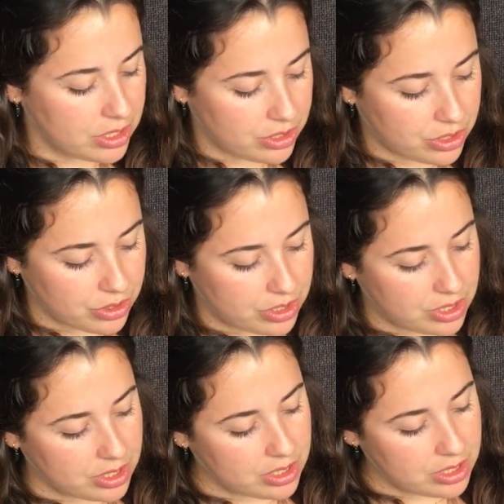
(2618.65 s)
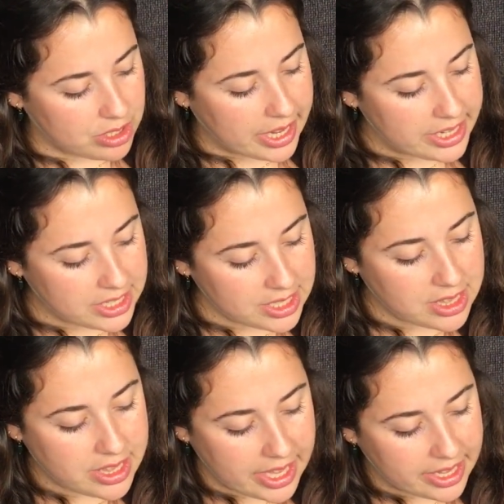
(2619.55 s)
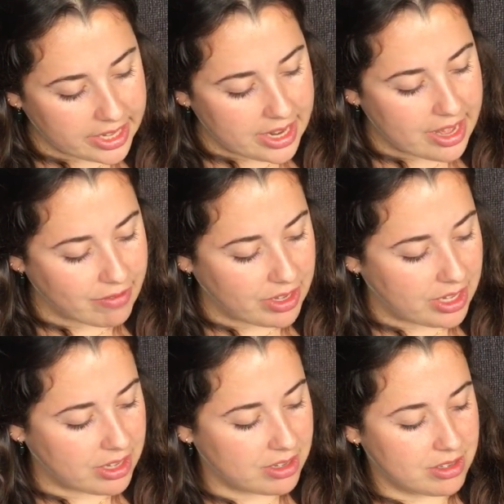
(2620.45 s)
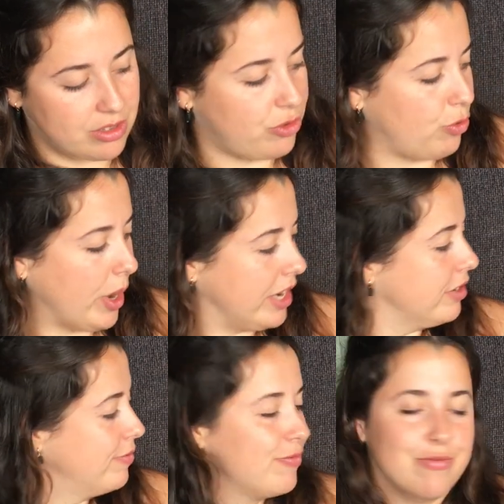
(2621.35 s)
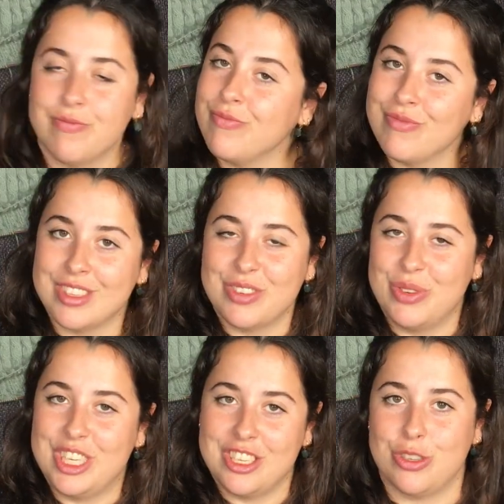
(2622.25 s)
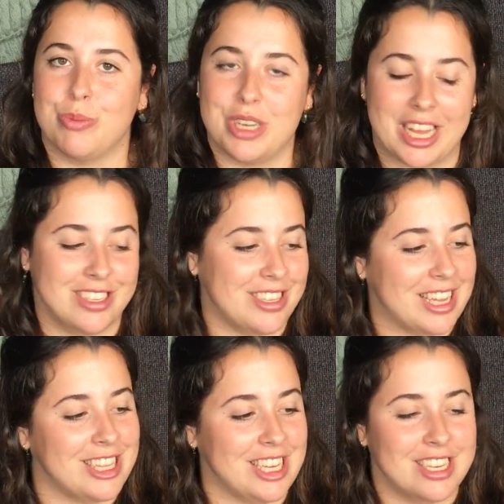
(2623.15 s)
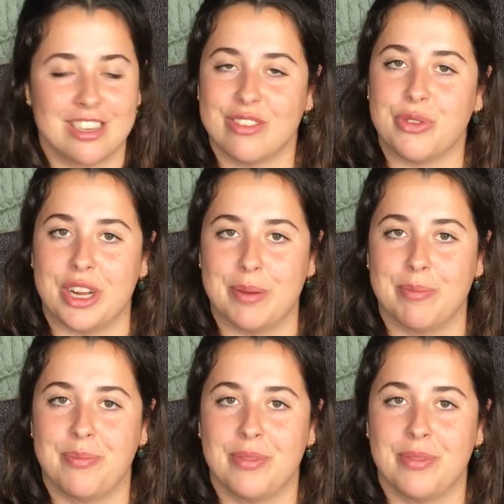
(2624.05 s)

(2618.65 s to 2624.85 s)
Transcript: So it's a nice and thick and heavy sweater, which is super nice, I think, for him.